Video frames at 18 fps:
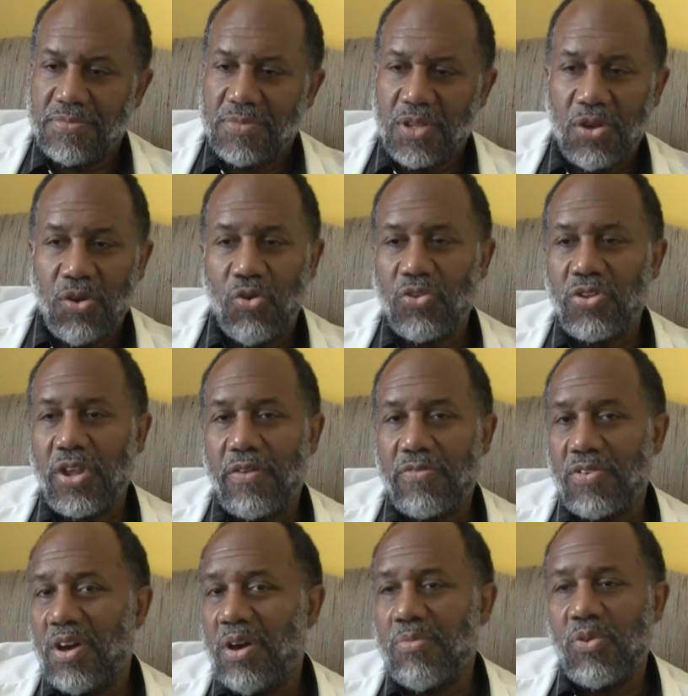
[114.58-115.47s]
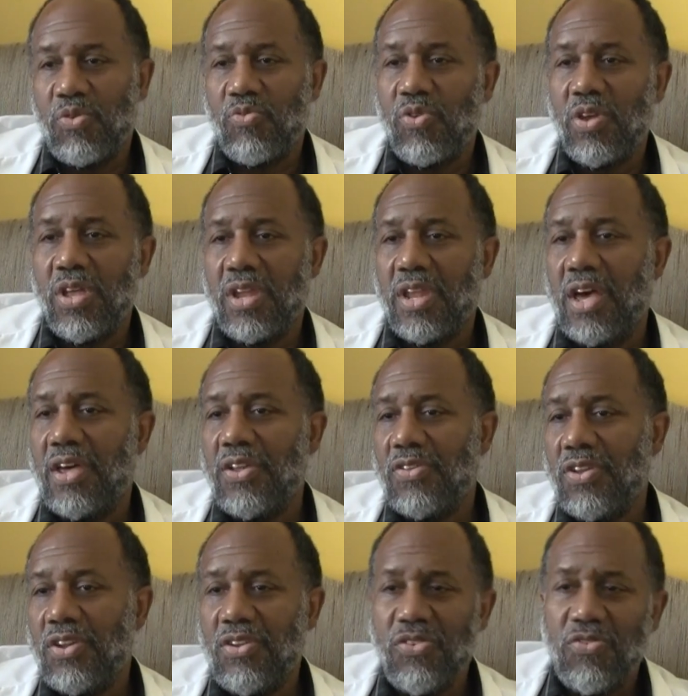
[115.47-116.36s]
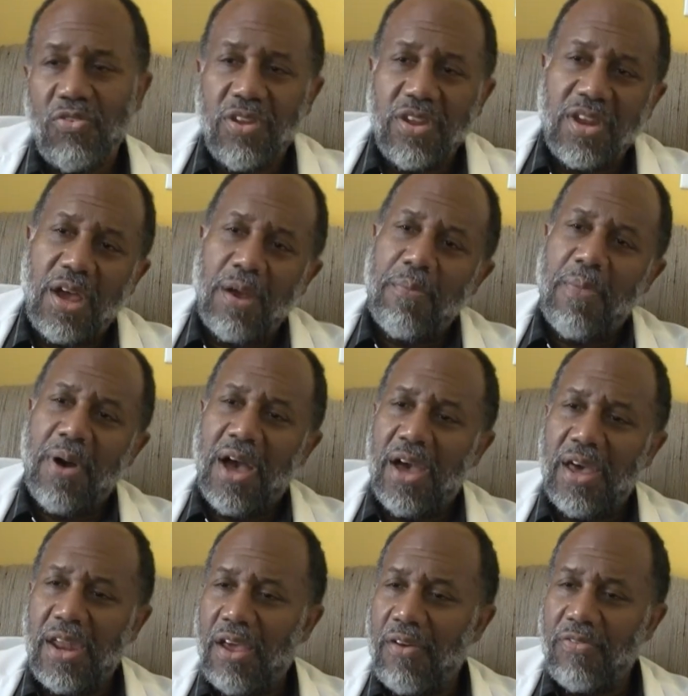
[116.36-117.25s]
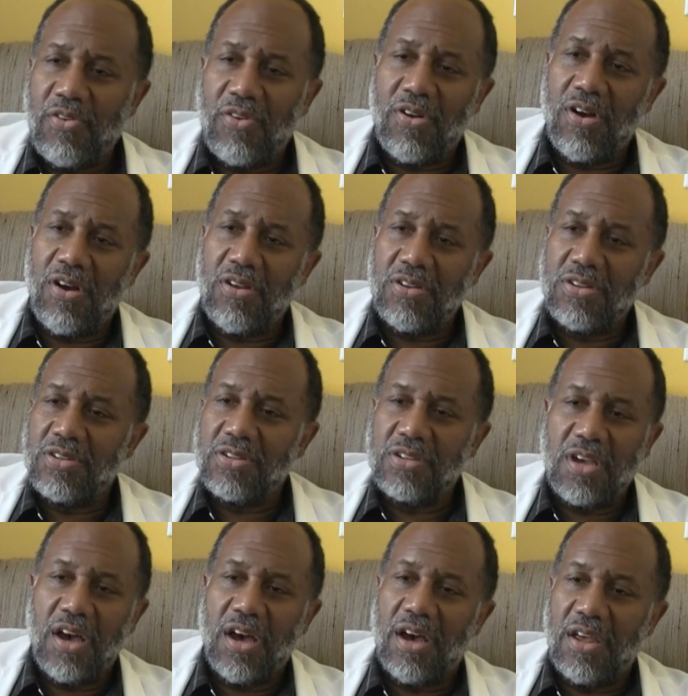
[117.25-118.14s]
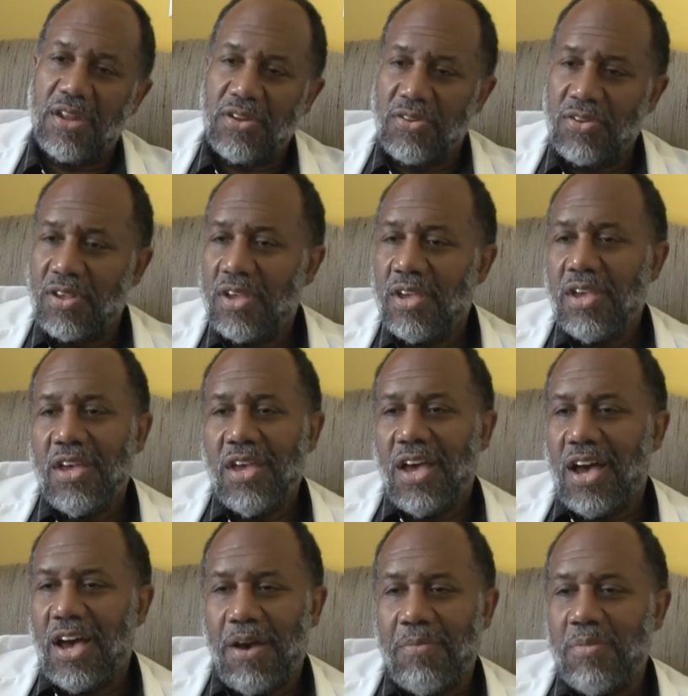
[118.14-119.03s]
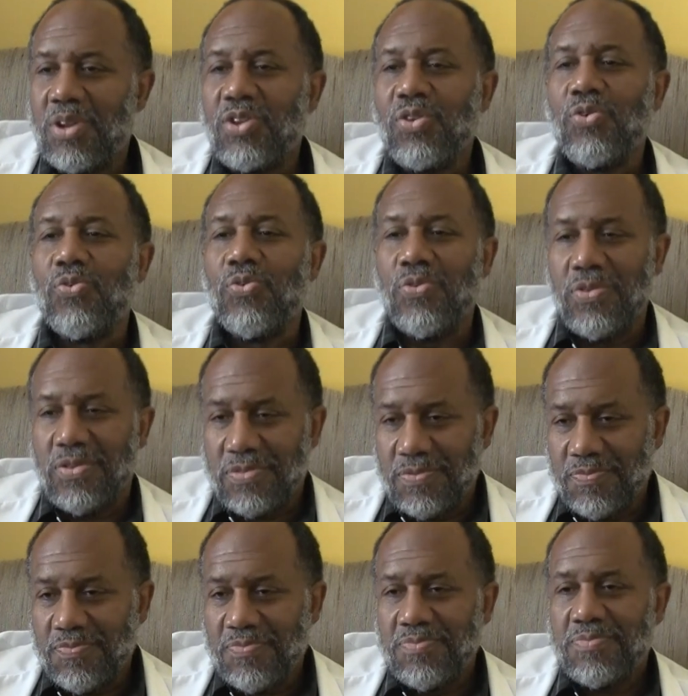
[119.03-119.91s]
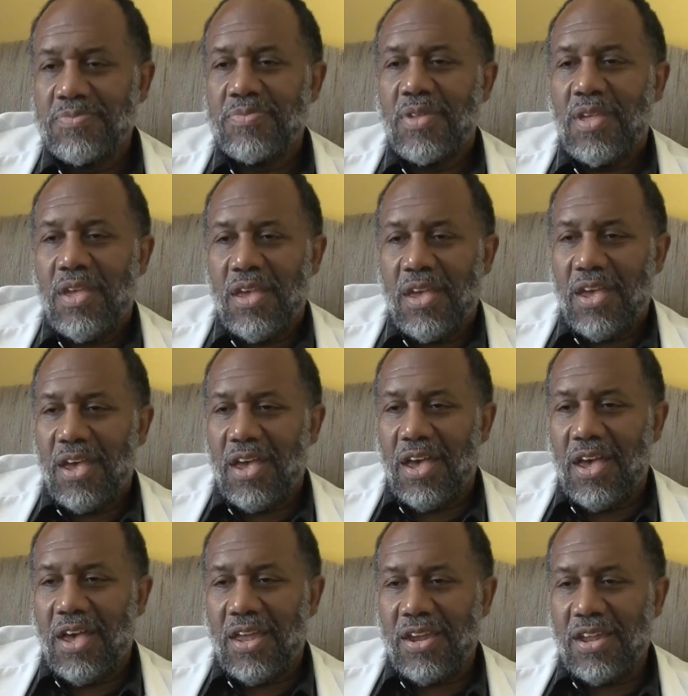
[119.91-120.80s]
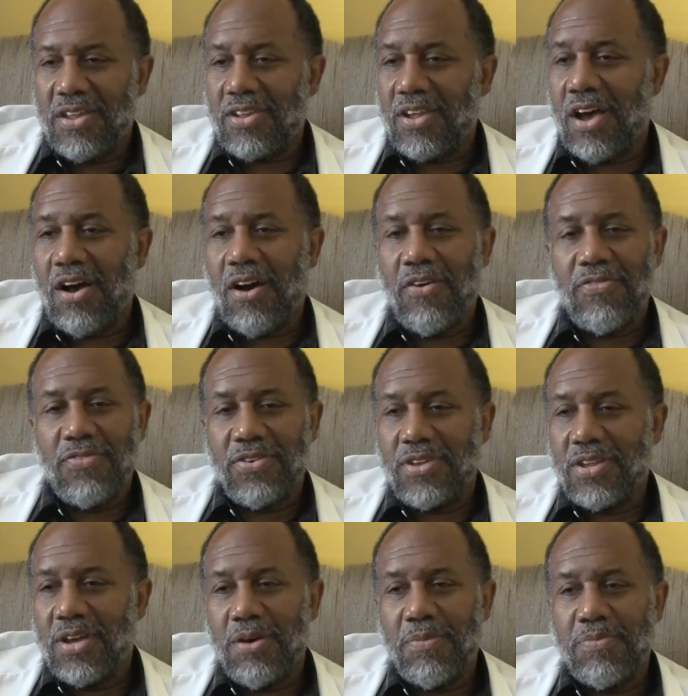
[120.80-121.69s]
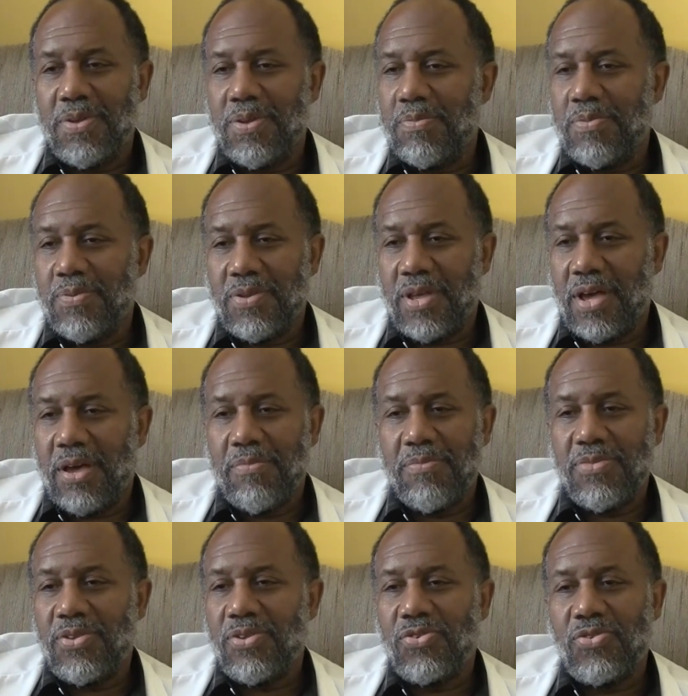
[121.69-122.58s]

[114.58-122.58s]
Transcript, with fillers: Of course, I've come to realize that it's really not mine after all, it's God's. I'm a tool. And as I often tell people, I'm the